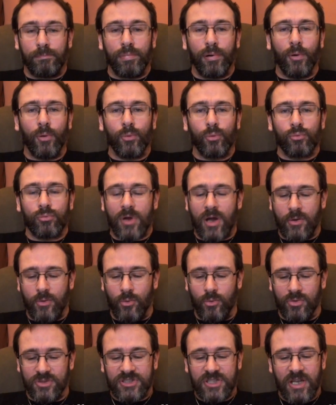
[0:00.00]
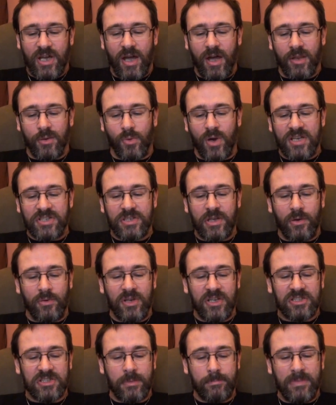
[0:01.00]
Paul Rose, otherwise
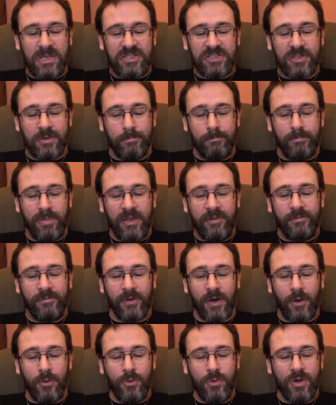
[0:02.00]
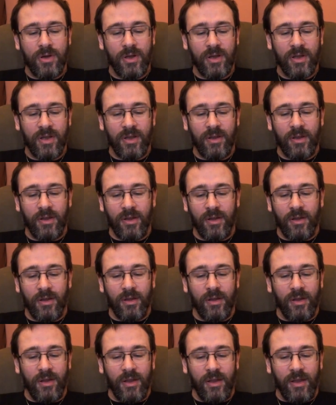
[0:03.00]
known as Mr. Biffo,
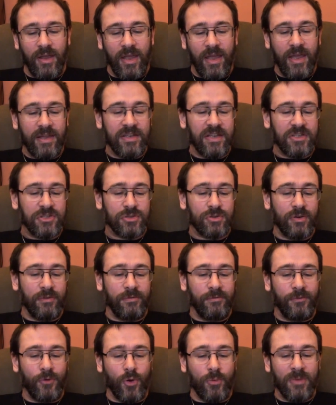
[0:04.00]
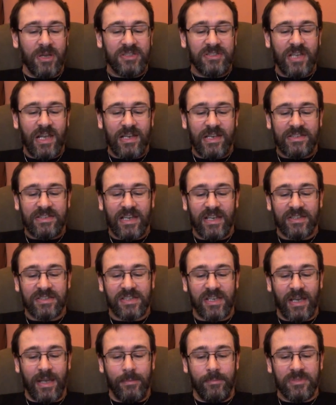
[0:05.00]
editor of former
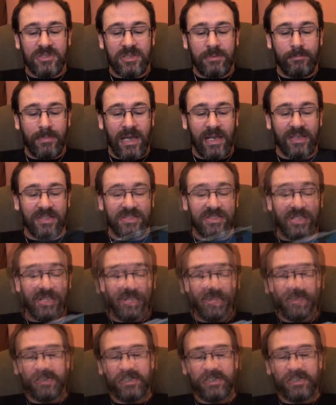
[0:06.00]
Teletext Games magazine.